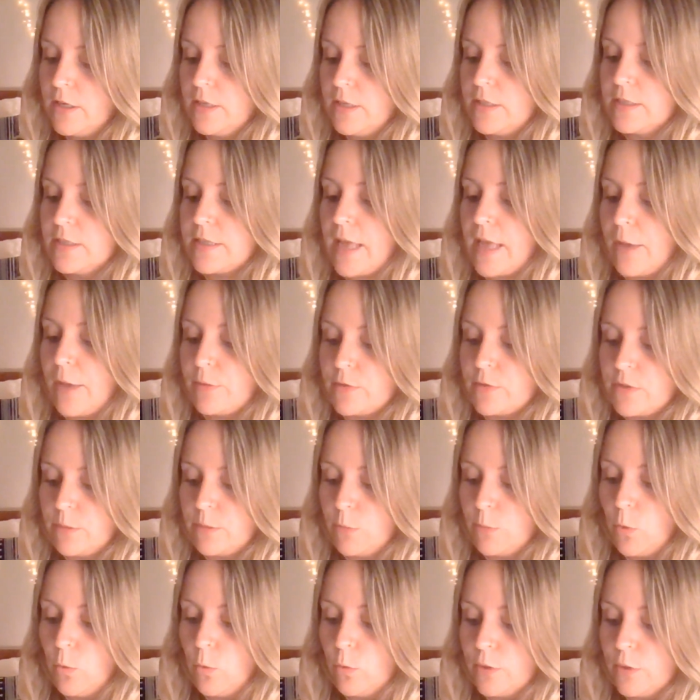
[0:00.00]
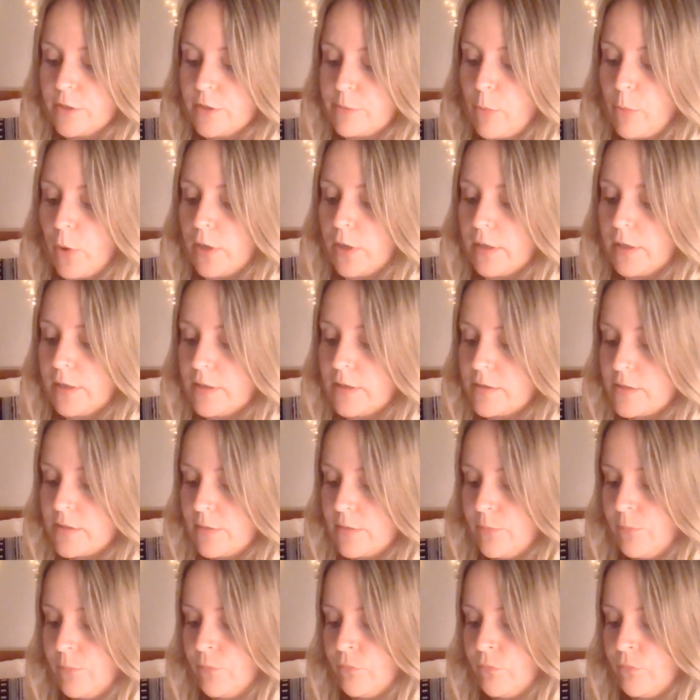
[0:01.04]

discounts them all as pointless.